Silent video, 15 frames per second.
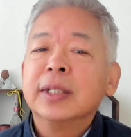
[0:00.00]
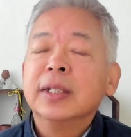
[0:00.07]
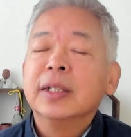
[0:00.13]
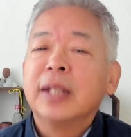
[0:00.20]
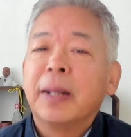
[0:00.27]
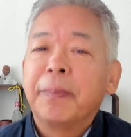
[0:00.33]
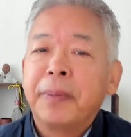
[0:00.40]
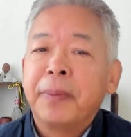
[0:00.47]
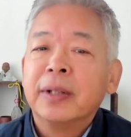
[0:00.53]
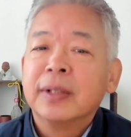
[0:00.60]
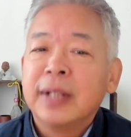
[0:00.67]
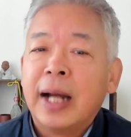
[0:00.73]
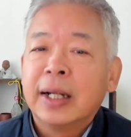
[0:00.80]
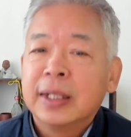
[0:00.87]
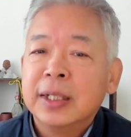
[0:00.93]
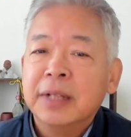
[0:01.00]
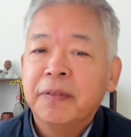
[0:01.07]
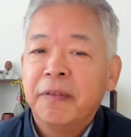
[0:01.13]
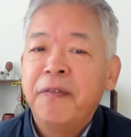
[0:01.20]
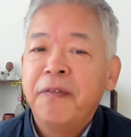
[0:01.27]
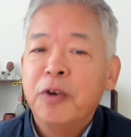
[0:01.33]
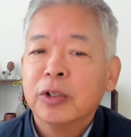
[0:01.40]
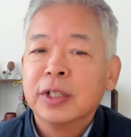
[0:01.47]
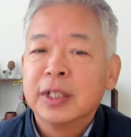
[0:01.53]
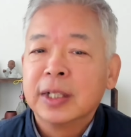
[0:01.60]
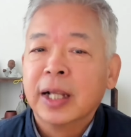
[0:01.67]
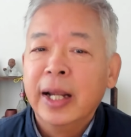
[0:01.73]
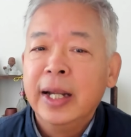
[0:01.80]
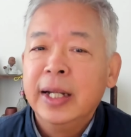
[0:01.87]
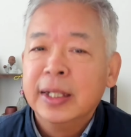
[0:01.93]
the productive force
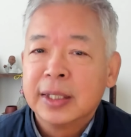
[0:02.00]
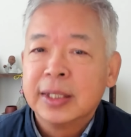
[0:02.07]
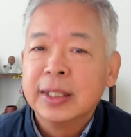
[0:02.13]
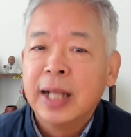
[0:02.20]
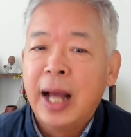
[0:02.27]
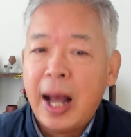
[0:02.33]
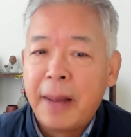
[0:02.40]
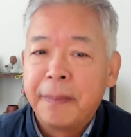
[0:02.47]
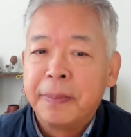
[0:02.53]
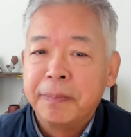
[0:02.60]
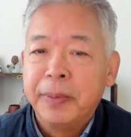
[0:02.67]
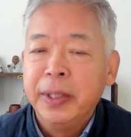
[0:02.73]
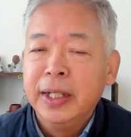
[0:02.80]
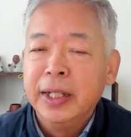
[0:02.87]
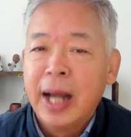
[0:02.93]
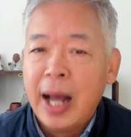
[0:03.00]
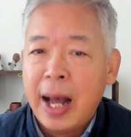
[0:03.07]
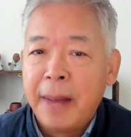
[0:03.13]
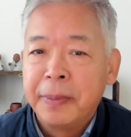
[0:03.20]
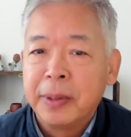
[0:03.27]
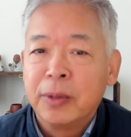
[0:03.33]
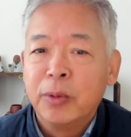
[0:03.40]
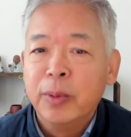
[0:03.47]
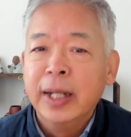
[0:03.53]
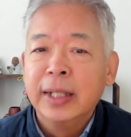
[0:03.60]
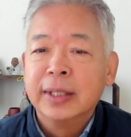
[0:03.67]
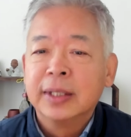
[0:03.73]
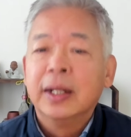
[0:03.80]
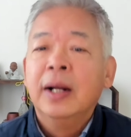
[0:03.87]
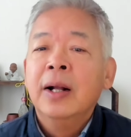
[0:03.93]
is up being
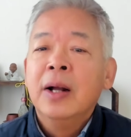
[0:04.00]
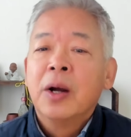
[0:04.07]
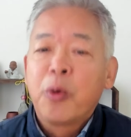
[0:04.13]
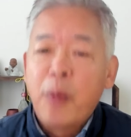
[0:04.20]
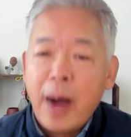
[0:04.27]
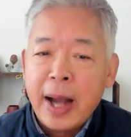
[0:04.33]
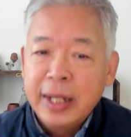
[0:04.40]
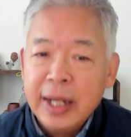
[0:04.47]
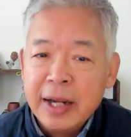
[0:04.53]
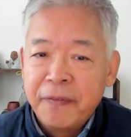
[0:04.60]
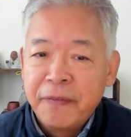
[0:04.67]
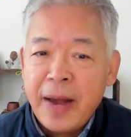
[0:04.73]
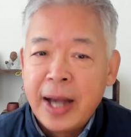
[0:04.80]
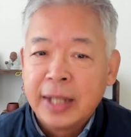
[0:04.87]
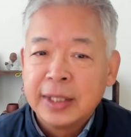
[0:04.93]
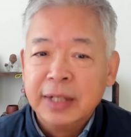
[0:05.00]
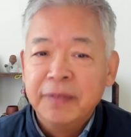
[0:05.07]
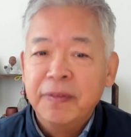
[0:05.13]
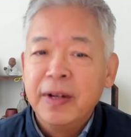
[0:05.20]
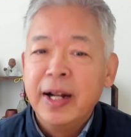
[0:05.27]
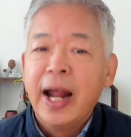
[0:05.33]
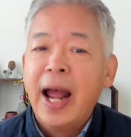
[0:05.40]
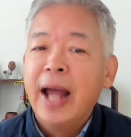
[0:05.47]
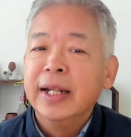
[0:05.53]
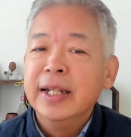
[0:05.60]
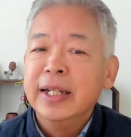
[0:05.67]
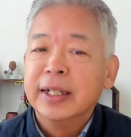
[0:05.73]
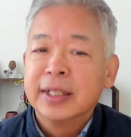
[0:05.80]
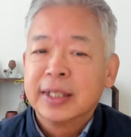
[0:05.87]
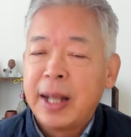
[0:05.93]
upgraded quite effectively, and
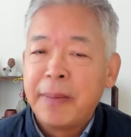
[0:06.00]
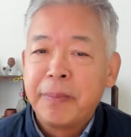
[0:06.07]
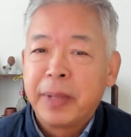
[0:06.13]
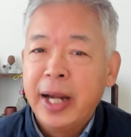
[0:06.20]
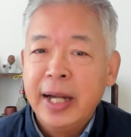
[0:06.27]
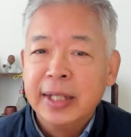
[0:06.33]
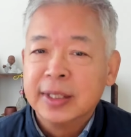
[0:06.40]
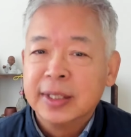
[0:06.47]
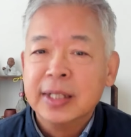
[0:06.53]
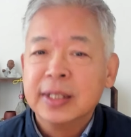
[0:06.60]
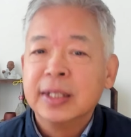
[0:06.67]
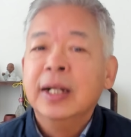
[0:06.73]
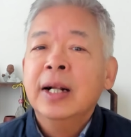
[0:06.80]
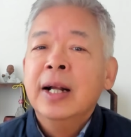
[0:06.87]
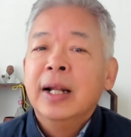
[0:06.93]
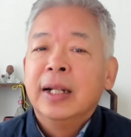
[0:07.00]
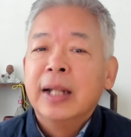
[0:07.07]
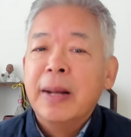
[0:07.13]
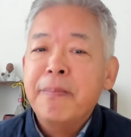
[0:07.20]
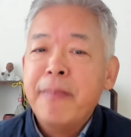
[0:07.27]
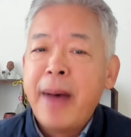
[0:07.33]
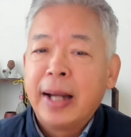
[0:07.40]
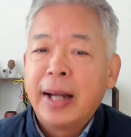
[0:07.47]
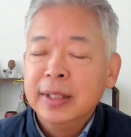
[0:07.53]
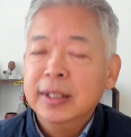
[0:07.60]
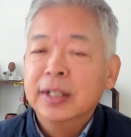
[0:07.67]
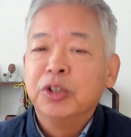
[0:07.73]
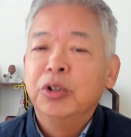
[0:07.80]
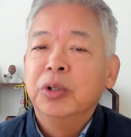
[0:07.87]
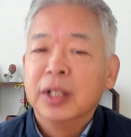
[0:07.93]
in some cases, the
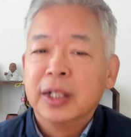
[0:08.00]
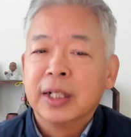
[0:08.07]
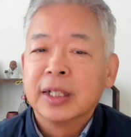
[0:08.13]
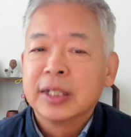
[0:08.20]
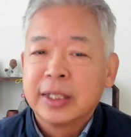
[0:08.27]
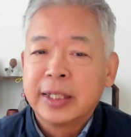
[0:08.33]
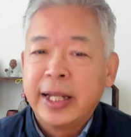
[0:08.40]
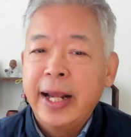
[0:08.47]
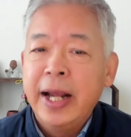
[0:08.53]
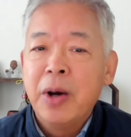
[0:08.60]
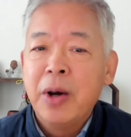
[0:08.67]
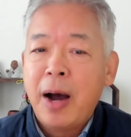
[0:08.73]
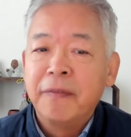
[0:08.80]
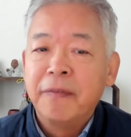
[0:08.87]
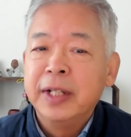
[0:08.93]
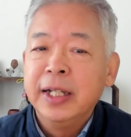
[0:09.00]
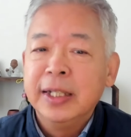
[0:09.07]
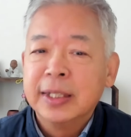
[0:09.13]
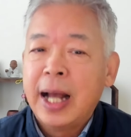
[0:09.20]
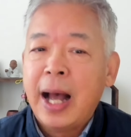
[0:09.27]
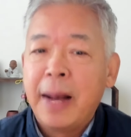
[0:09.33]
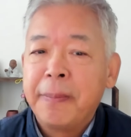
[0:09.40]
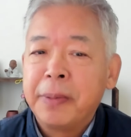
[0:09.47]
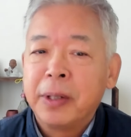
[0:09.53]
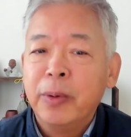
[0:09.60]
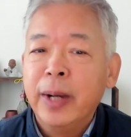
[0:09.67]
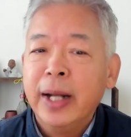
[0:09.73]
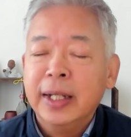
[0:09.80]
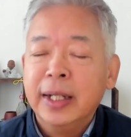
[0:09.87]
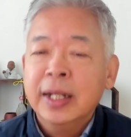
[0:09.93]
magnitude, the scale of these
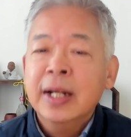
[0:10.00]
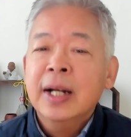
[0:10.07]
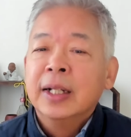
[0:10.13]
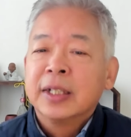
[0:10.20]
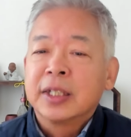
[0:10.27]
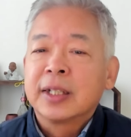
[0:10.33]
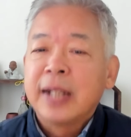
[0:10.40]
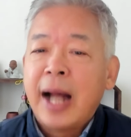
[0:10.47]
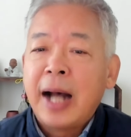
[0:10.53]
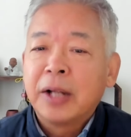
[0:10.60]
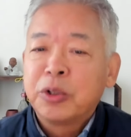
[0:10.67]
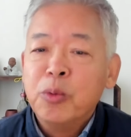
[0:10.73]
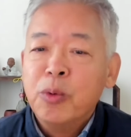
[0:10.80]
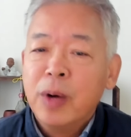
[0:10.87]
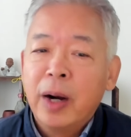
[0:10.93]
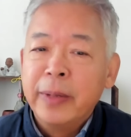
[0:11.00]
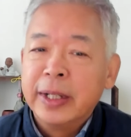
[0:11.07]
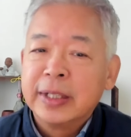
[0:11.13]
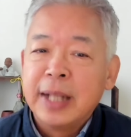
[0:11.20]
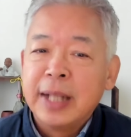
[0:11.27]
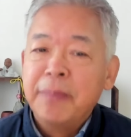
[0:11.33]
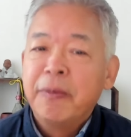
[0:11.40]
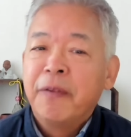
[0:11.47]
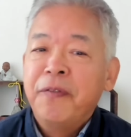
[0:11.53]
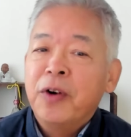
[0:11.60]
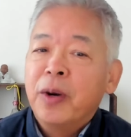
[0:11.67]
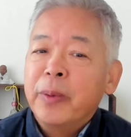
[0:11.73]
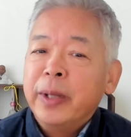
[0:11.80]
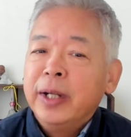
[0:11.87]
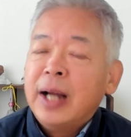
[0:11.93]
upgrading start to worry some
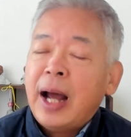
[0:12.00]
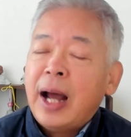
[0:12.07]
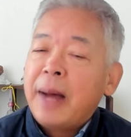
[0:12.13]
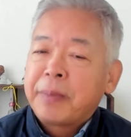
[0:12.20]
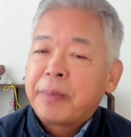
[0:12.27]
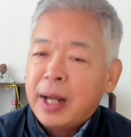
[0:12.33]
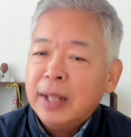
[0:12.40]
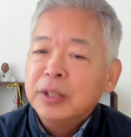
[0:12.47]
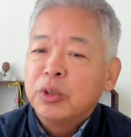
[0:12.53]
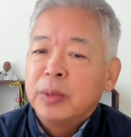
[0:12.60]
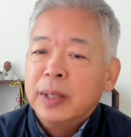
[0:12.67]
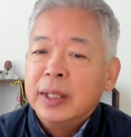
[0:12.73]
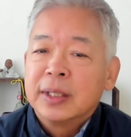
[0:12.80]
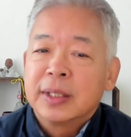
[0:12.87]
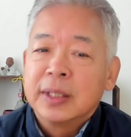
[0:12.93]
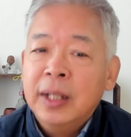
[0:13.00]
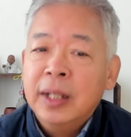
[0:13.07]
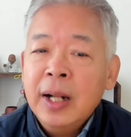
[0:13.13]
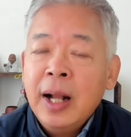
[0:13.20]
foreign um, countries.